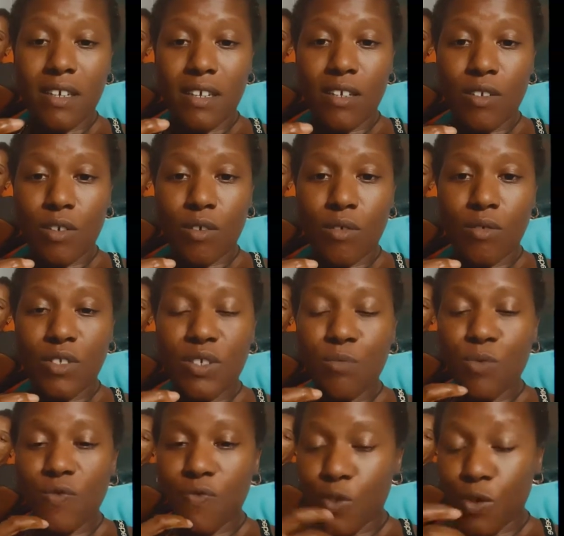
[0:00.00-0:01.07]
you know, to
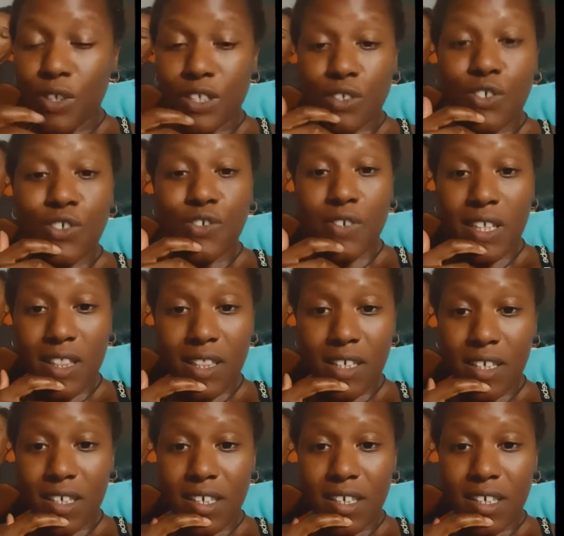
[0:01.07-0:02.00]
move forward in strength